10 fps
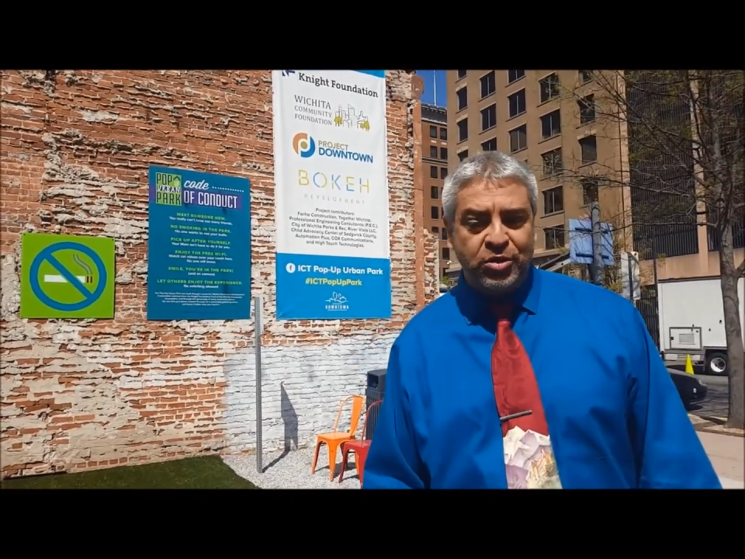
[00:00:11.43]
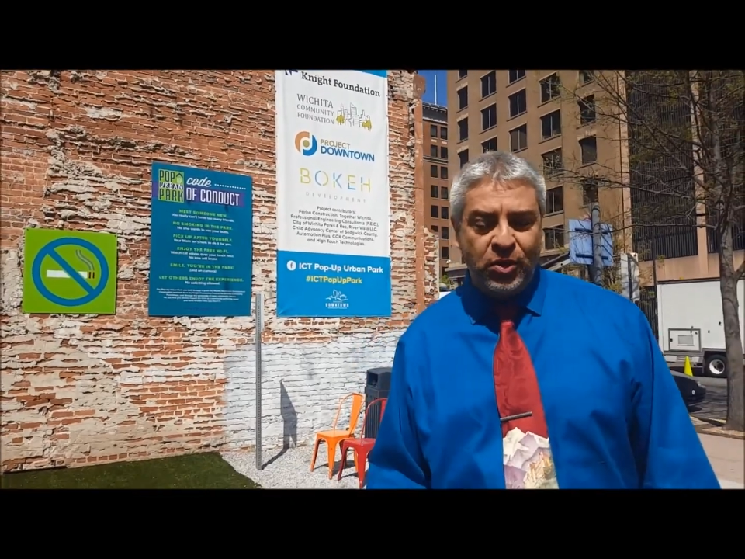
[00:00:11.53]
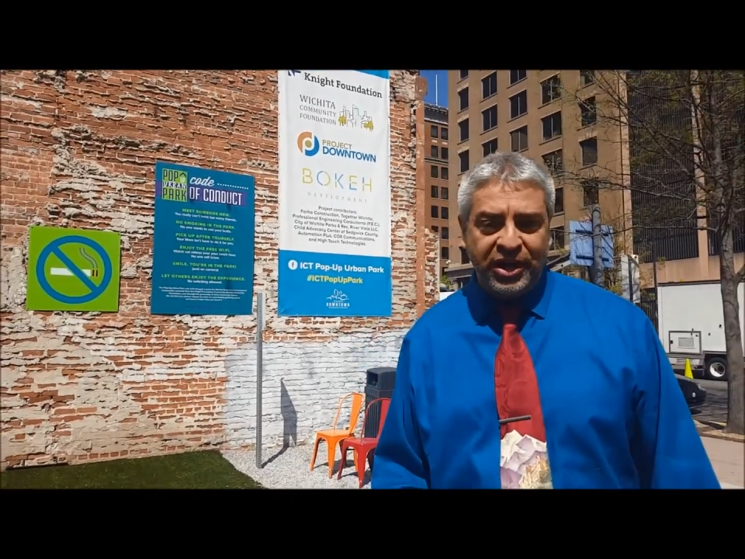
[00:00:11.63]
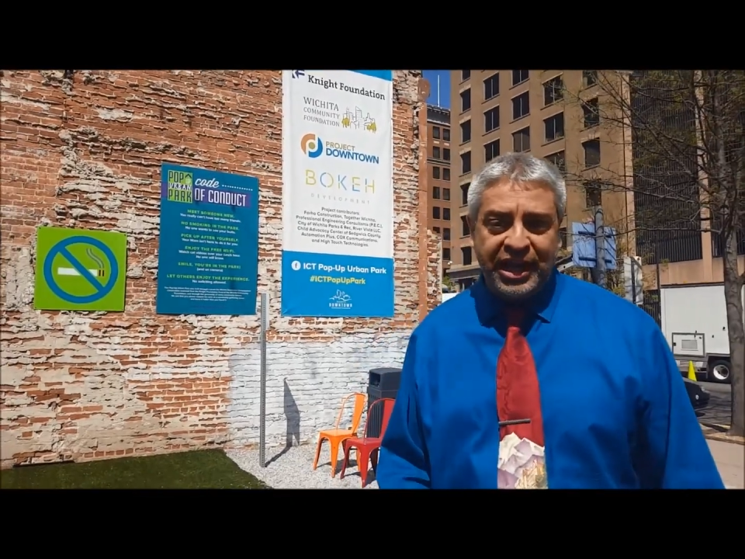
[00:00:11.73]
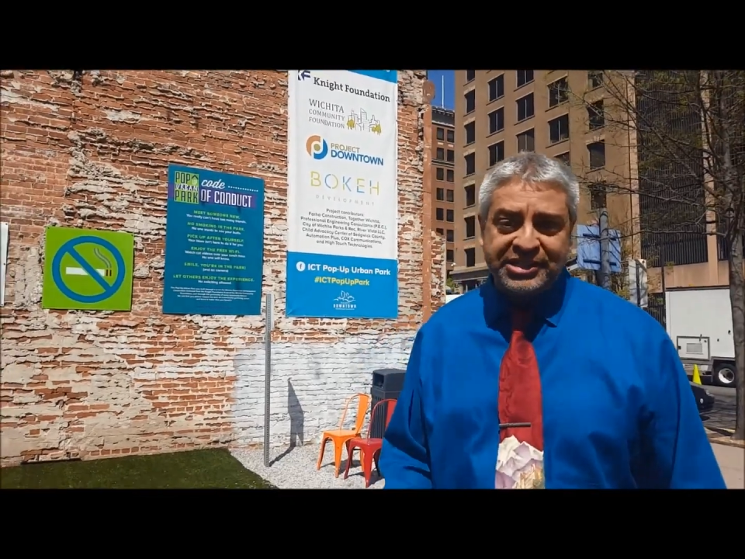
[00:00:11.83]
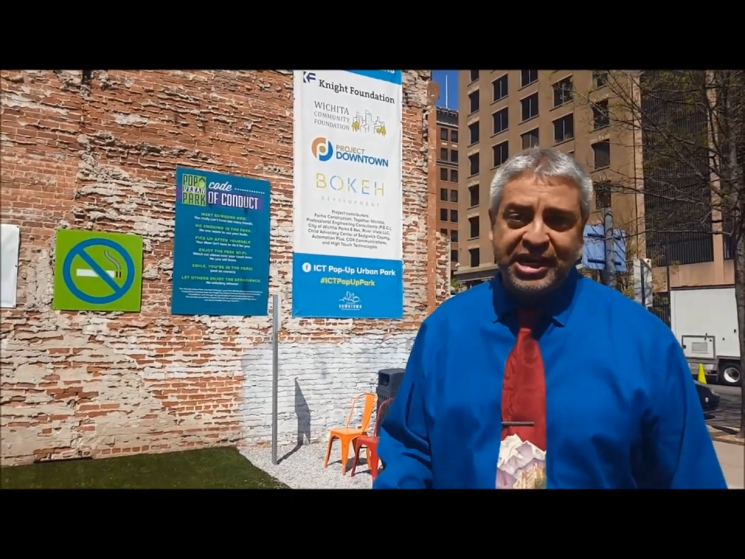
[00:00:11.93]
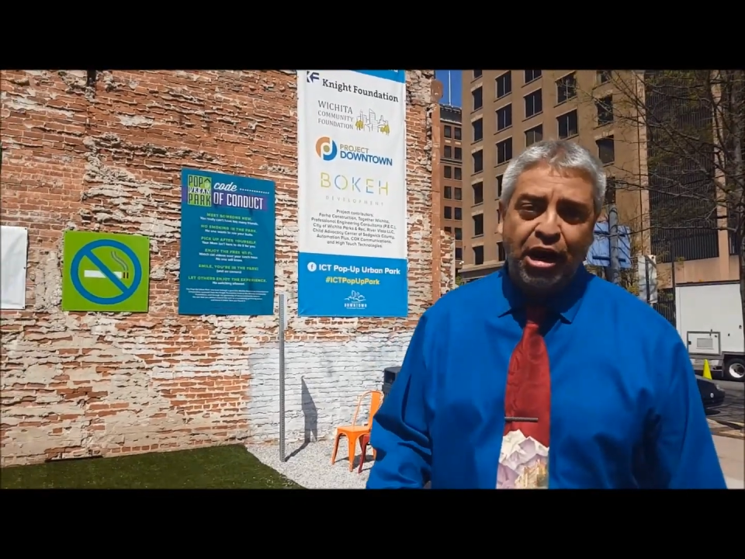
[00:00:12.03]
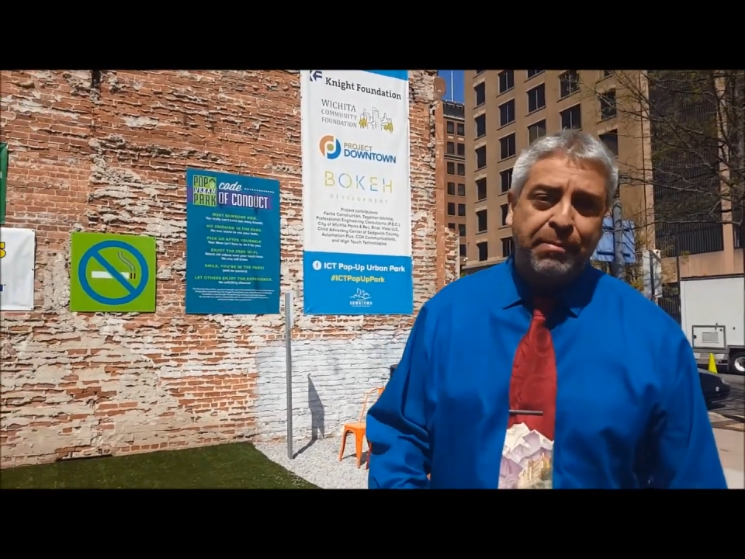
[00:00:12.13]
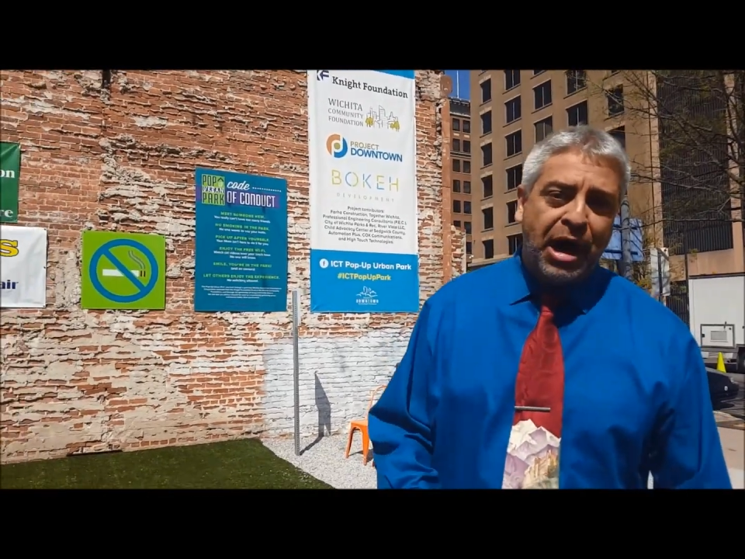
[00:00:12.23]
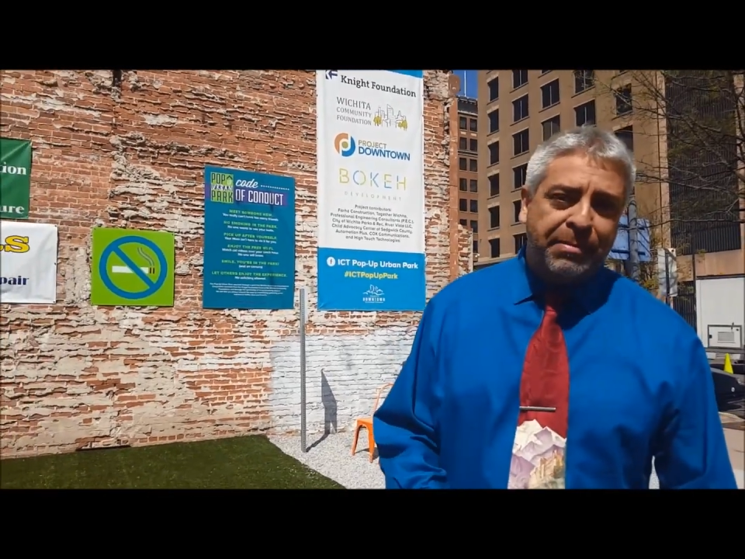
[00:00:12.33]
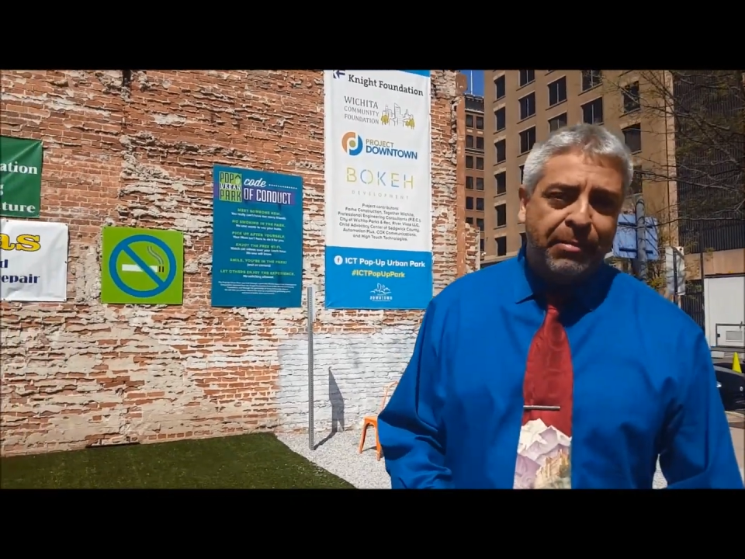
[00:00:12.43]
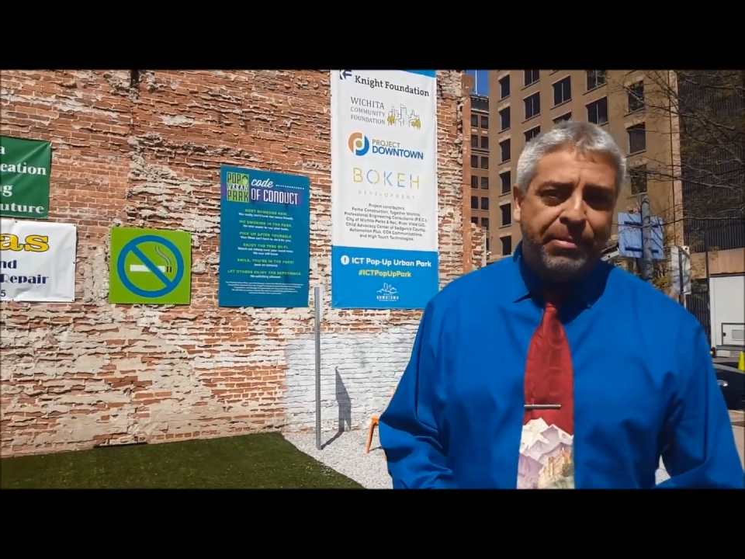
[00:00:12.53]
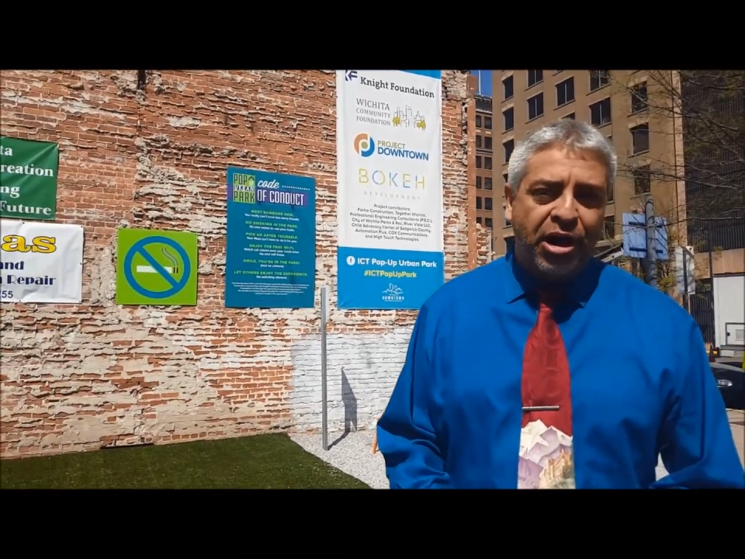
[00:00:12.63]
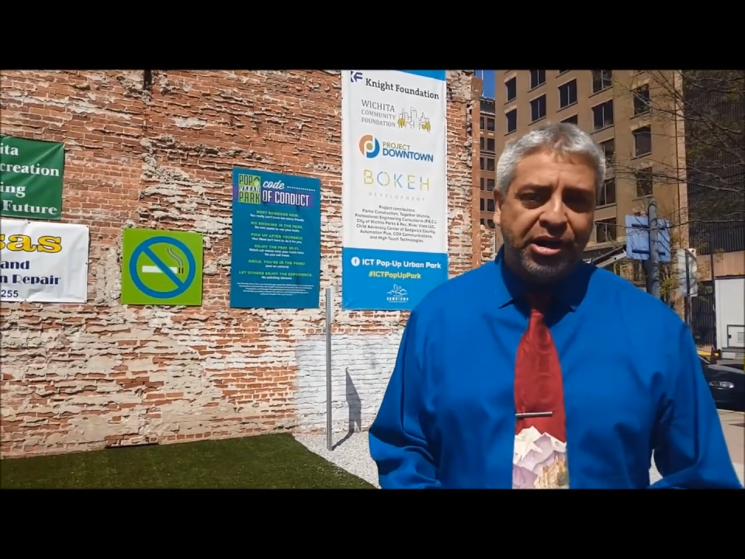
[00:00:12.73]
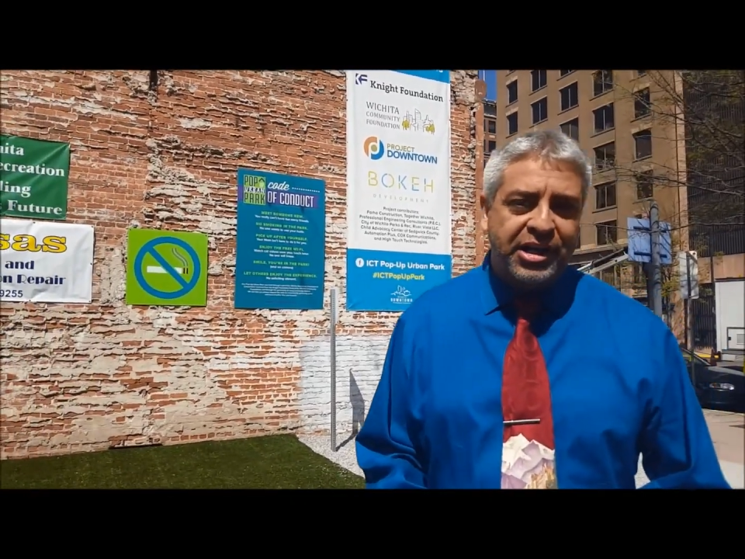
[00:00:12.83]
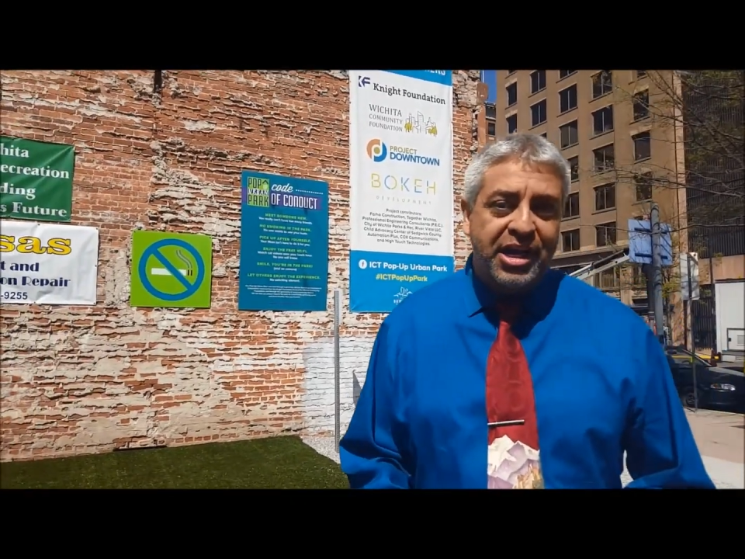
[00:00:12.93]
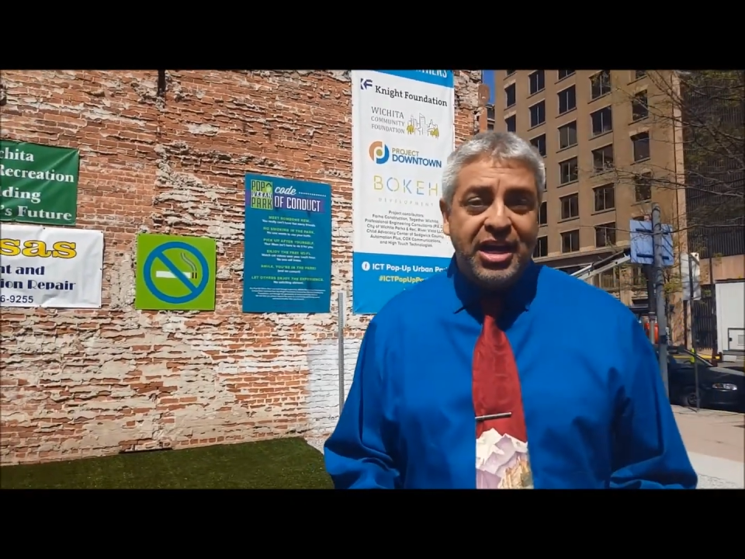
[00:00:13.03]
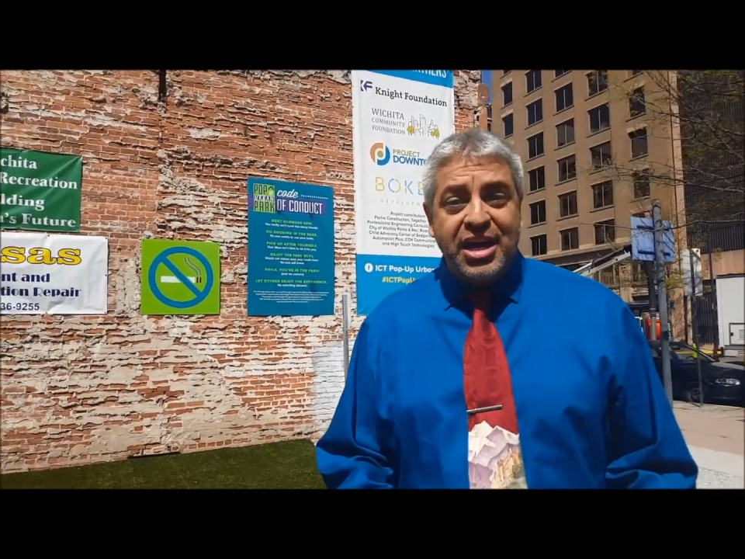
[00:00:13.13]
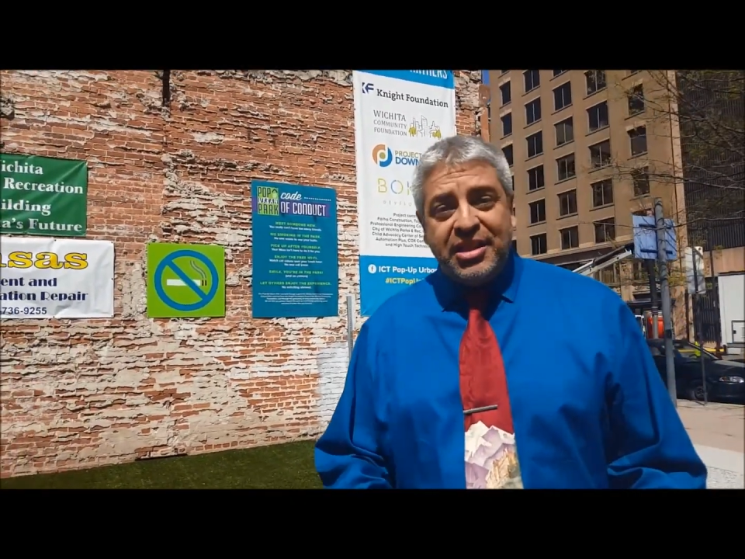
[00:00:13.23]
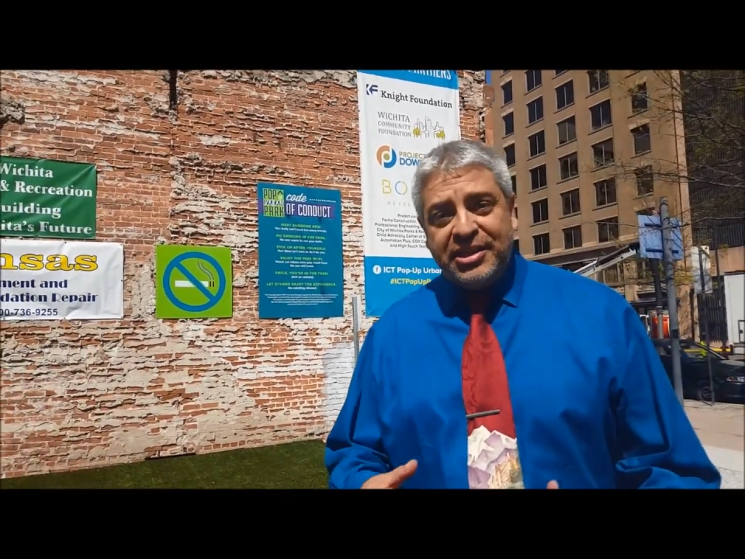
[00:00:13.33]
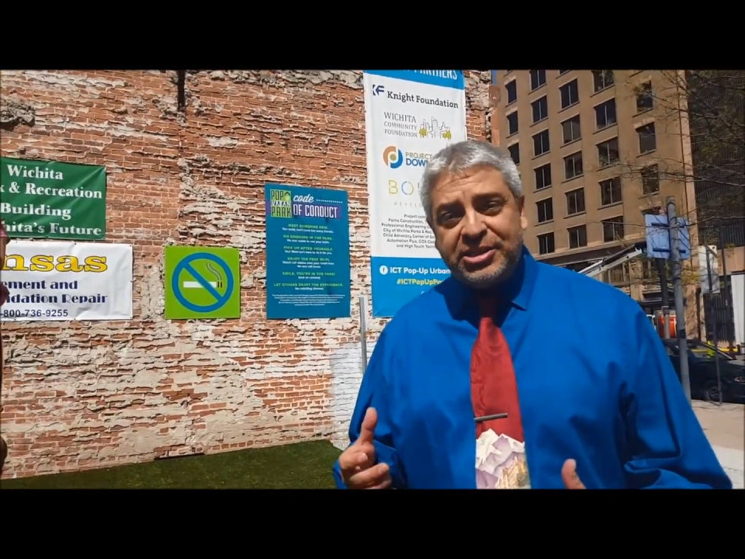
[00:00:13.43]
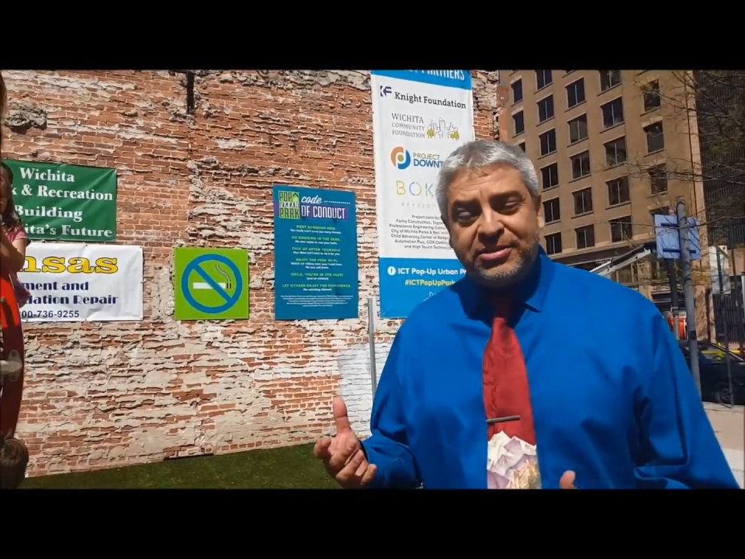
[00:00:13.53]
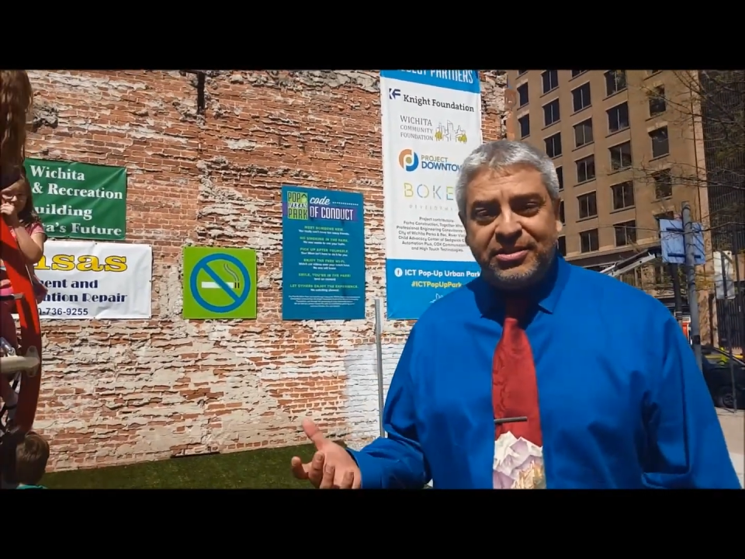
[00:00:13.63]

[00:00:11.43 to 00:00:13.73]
toy that's in our pop-up park. This